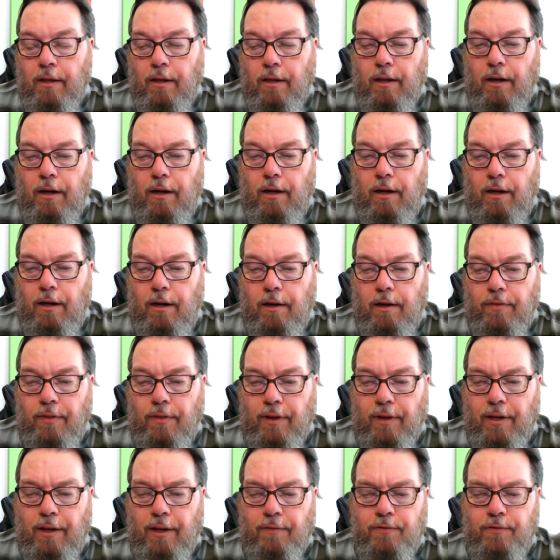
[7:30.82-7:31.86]
Uh, the
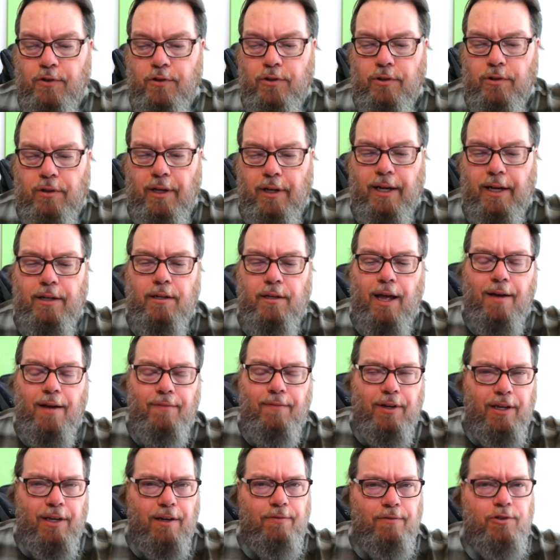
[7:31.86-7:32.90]
gifts, they have a
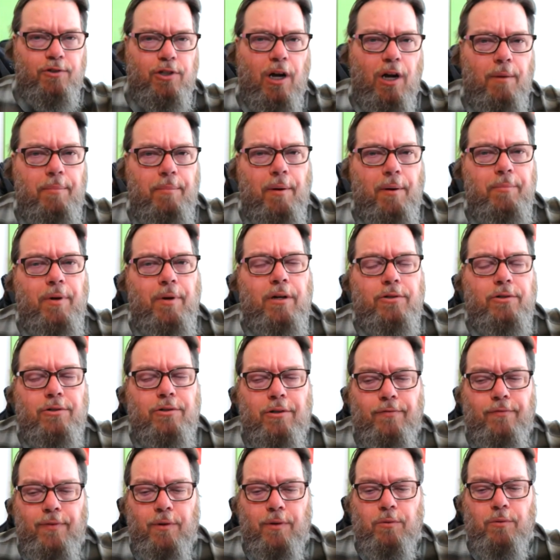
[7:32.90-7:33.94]
gift shop. I'm not sure
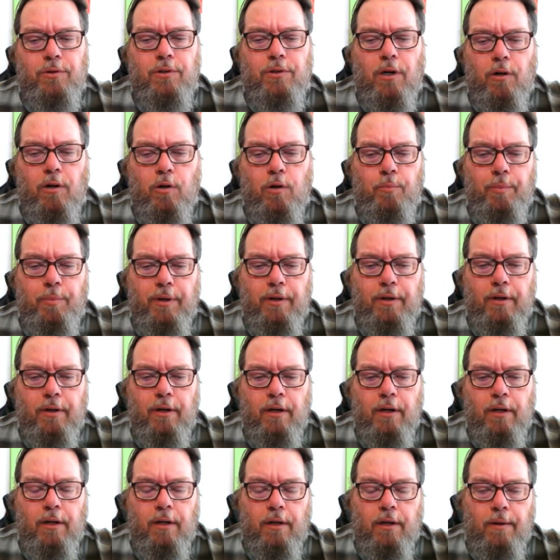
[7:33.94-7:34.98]
if it was open.
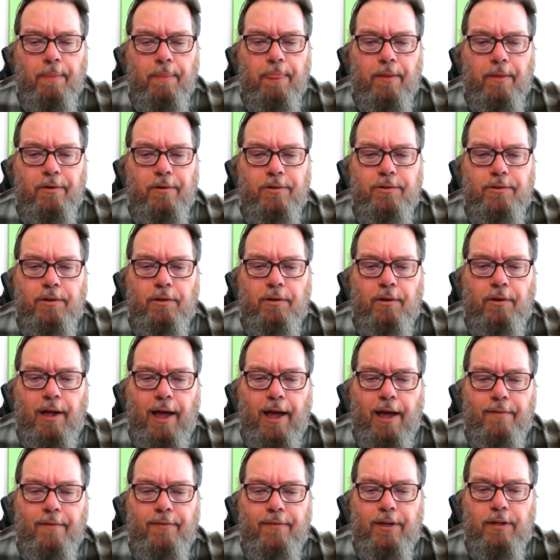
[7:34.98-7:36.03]
They're still
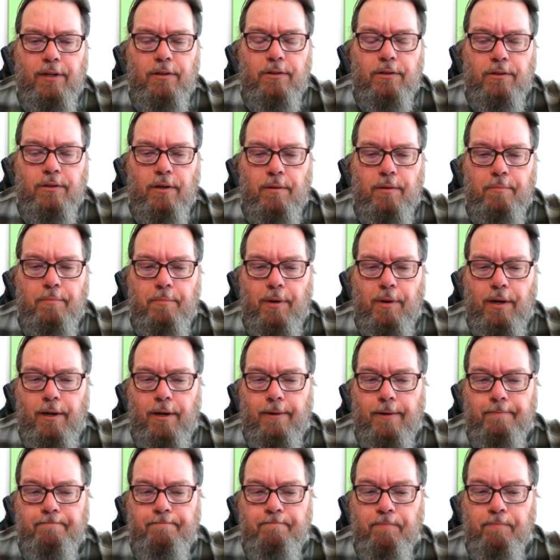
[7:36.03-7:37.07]
having some, uh,
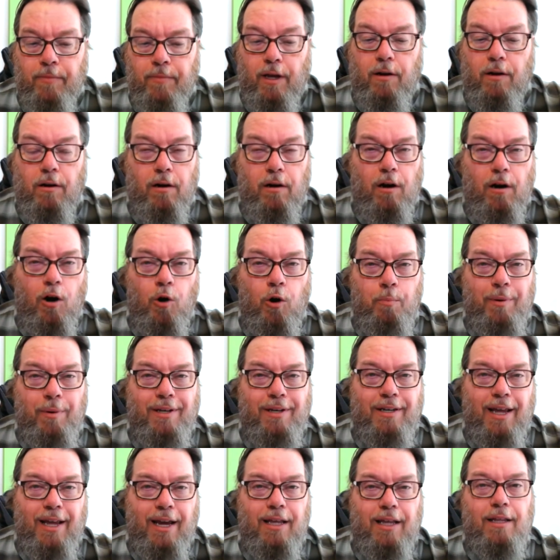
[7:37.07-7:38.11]
they are open
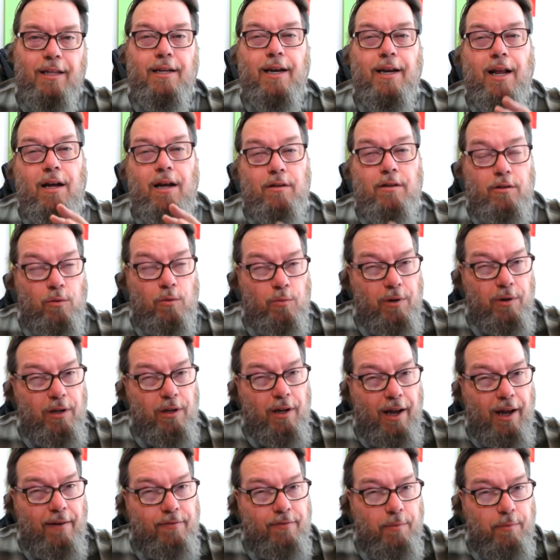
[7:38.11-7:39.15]
daily now. You will
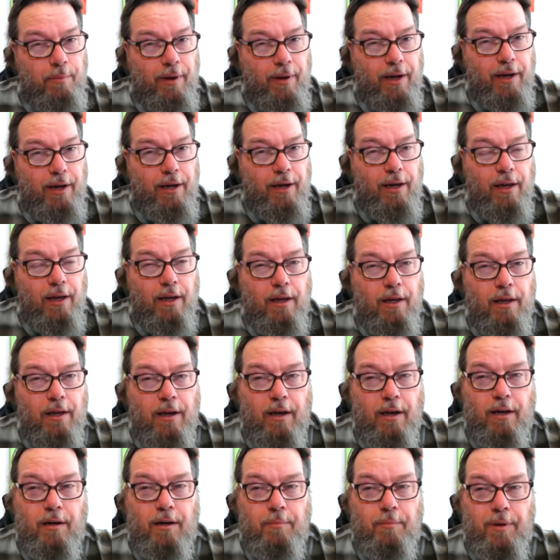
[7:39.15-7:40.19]
have to pay at
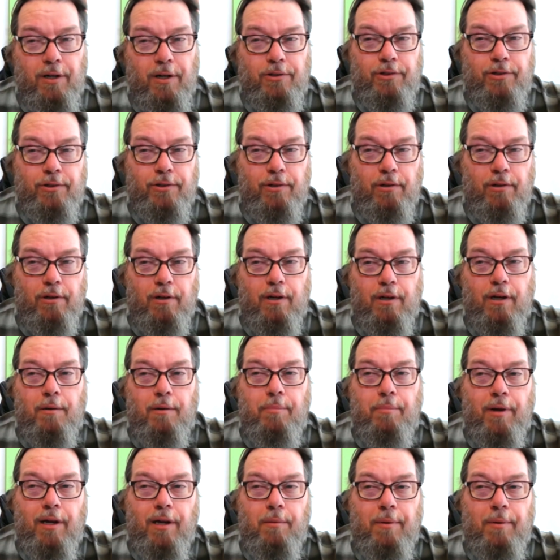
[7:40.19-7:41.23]
admission. You're looking at
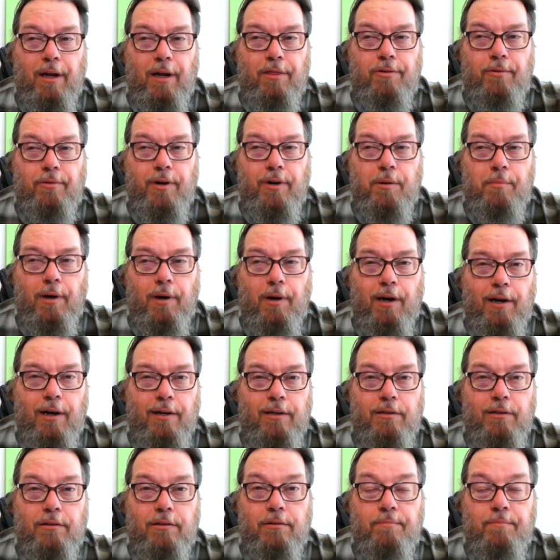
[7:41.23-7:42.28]
paying about three
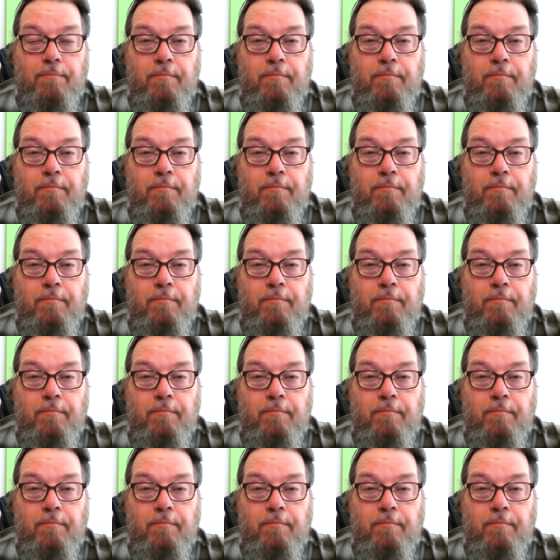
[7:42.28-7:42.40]
bucks